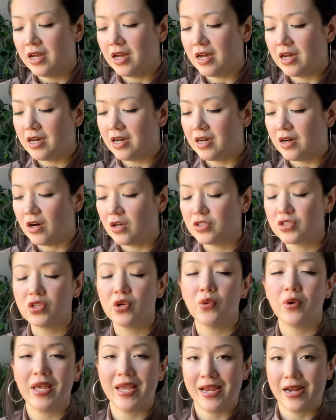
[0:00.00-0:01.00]

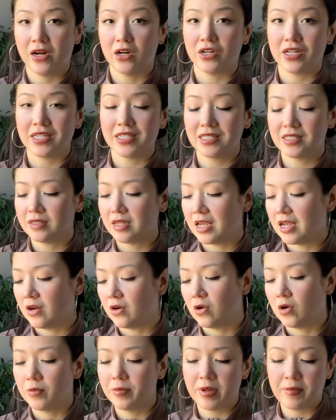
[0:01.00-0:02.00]
also Aries,
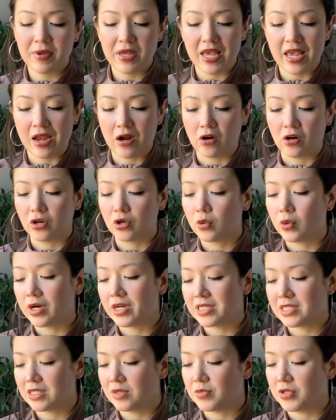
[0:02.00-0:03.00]
or maybe Air,
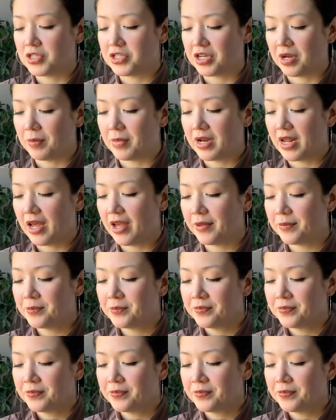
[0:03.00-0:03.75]
Aquarius, Libra, Gemini.